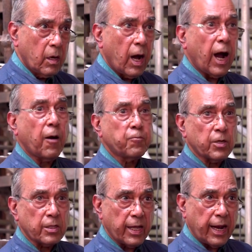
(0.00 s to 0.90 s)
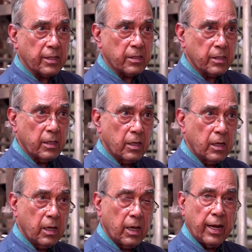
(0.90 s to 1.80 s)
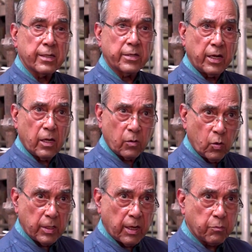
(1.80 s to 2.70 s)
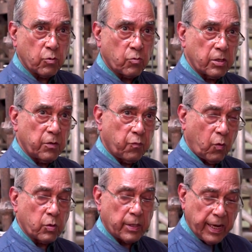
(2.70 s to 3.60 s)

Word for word: After that, until going up to 24th,